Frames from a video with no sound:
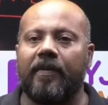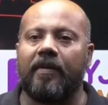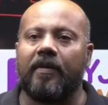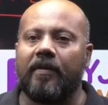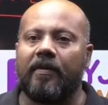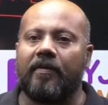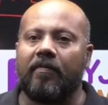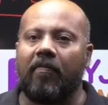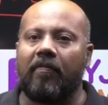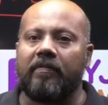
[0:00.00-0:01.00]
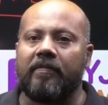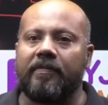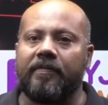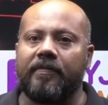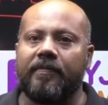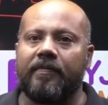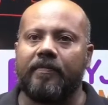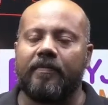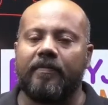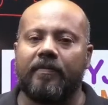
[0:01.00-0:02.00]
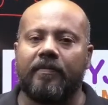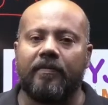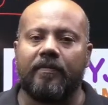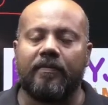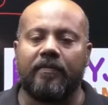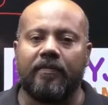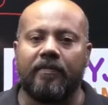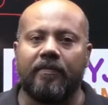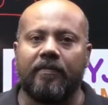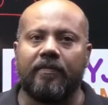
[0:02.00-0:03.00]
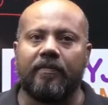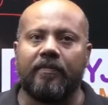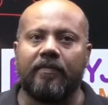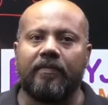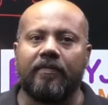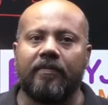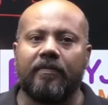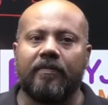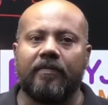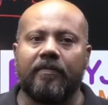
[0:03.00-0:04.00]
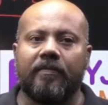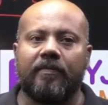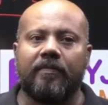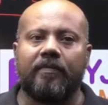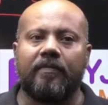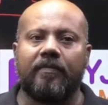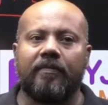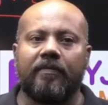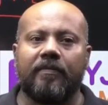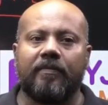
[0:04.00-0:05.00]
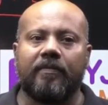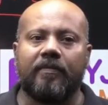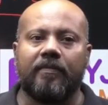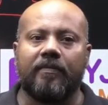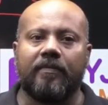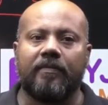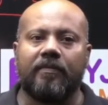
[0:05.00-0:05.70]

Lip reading: No one is speaking in this clip.